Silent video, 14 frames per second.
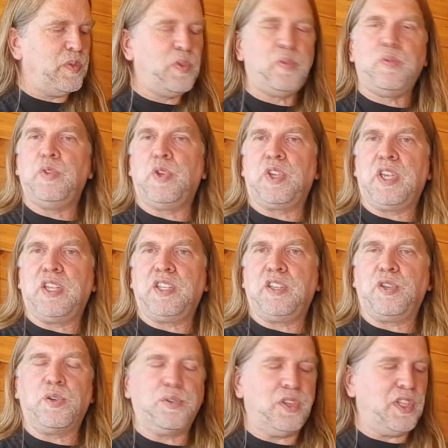look at it at
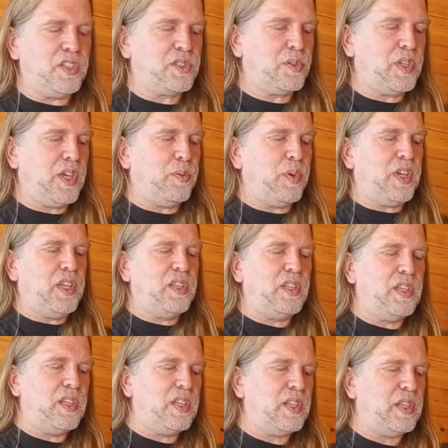your own leisure that way.
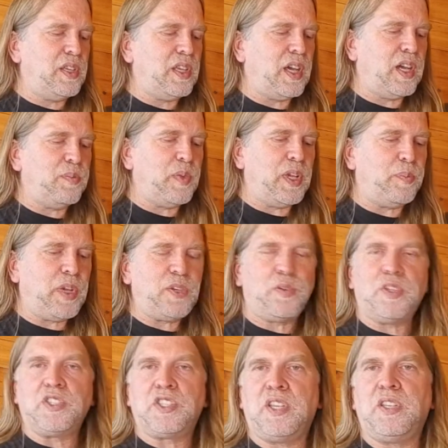And on my Patreon
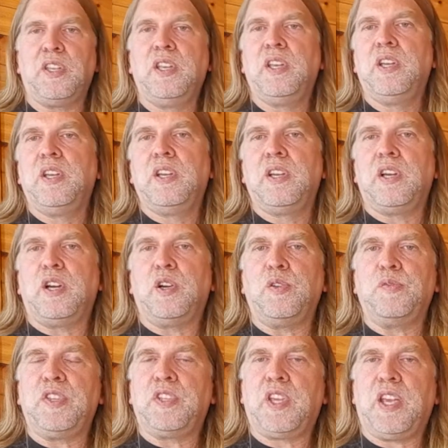site, all of
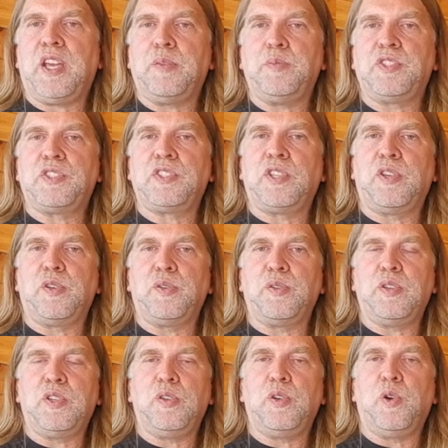the tabs are
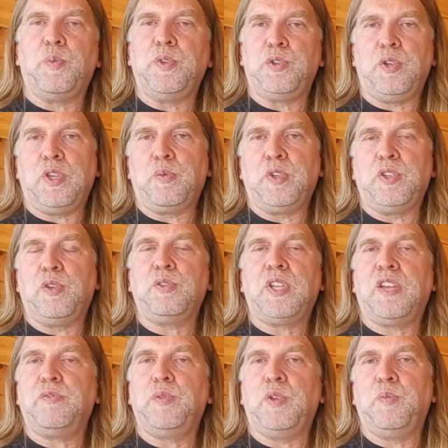open to anyone. You don't have
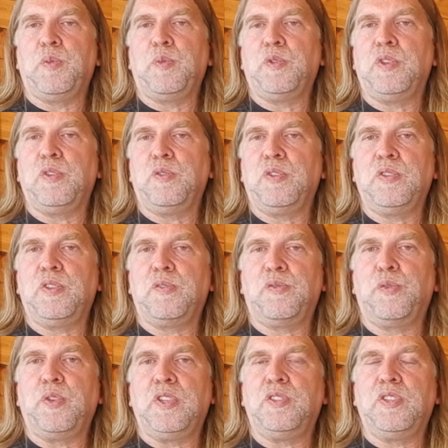to be a member. They're
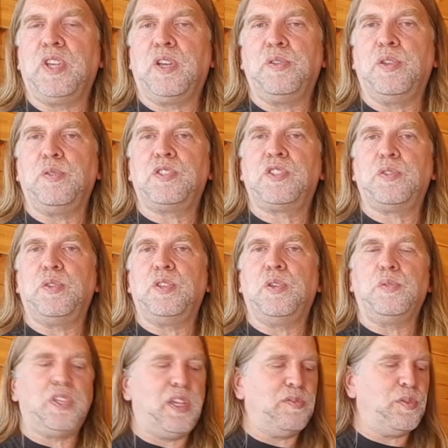free to download, so you
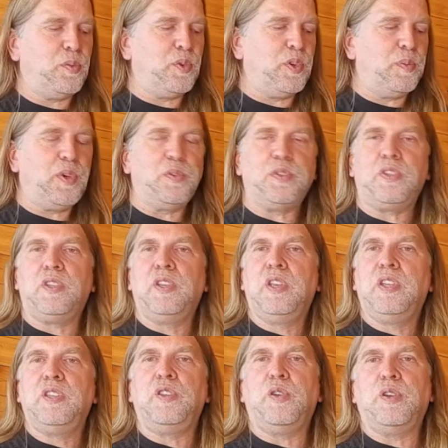don't have to worry about,
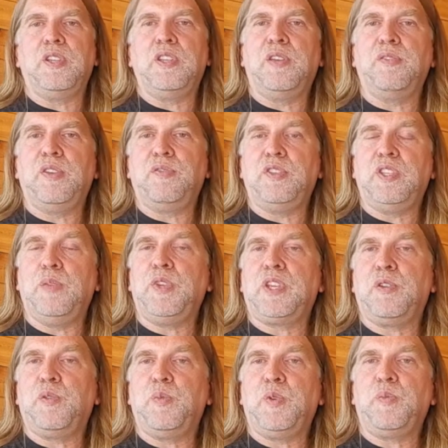I'd love it if you did become a
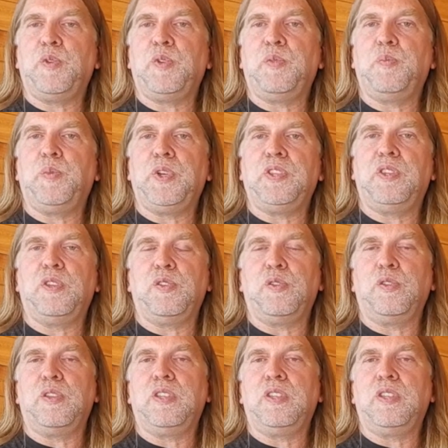member, but they're